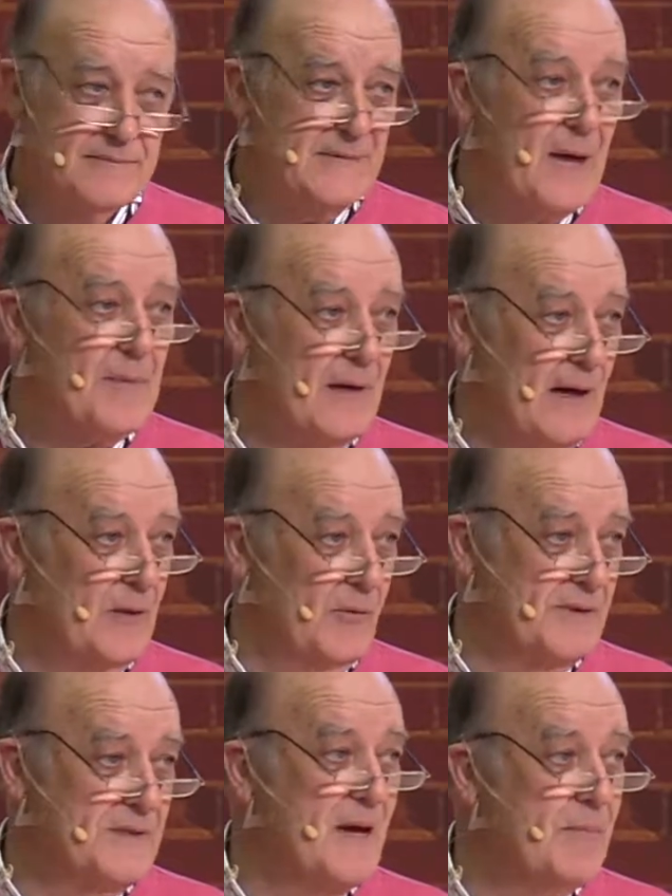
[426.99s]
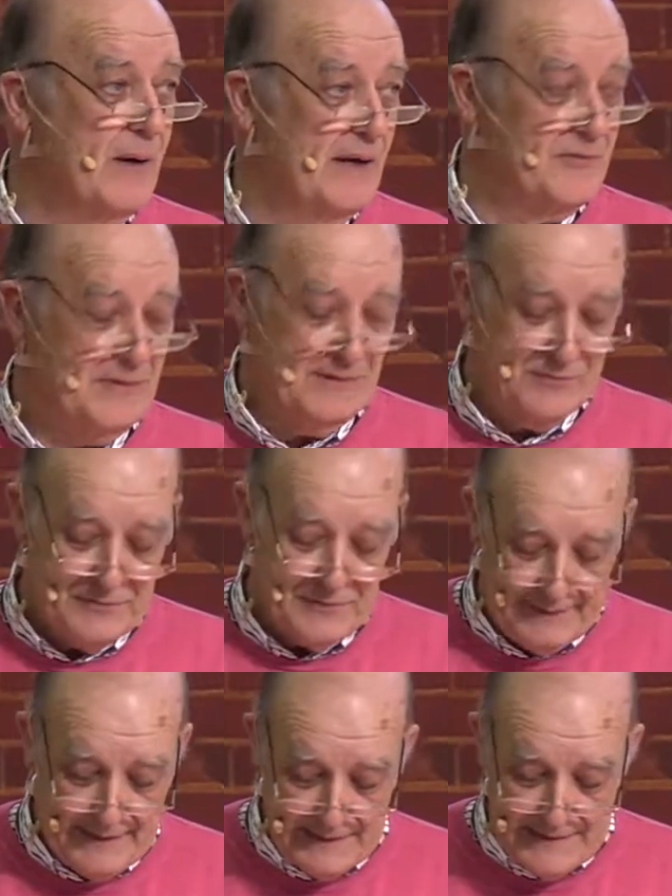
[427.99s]
tabernacle or the temple as it existed
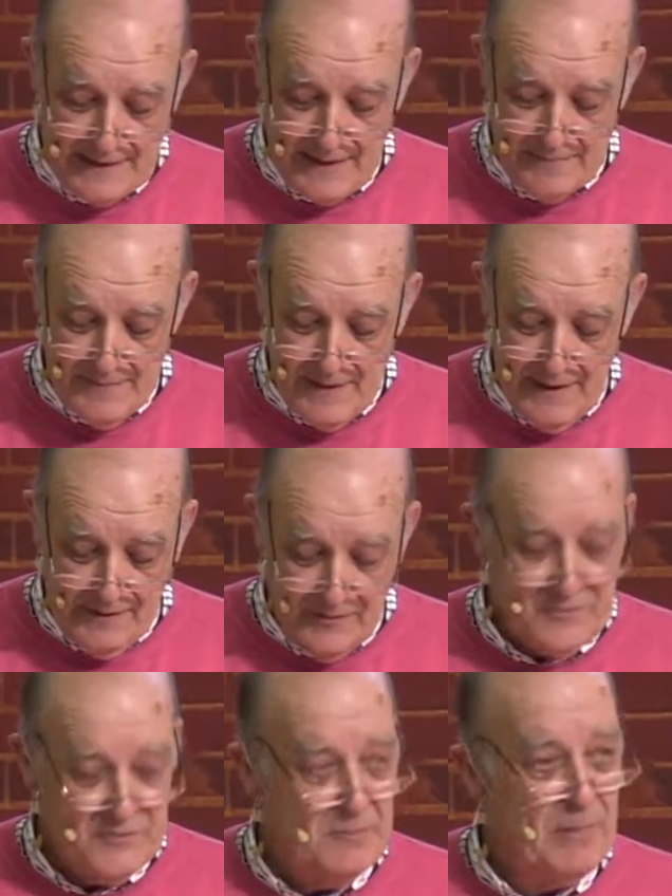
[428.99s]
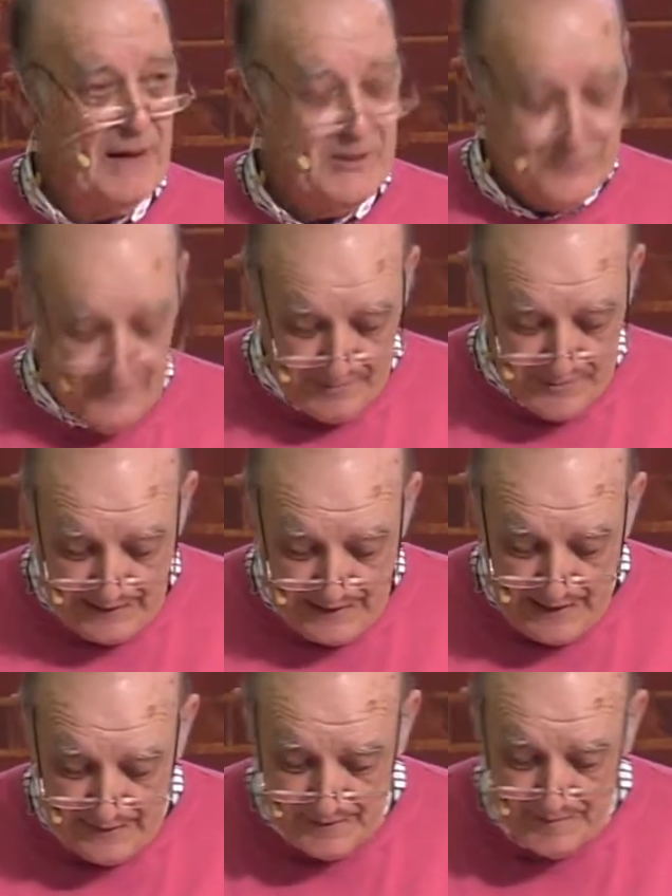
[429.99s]
at that time. This was the place for them to
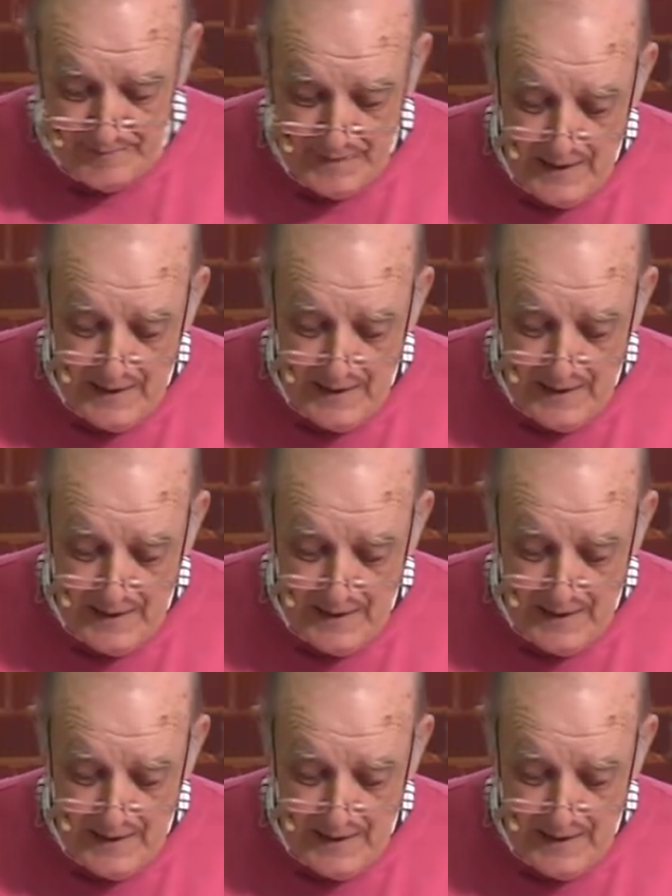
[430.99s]
gather.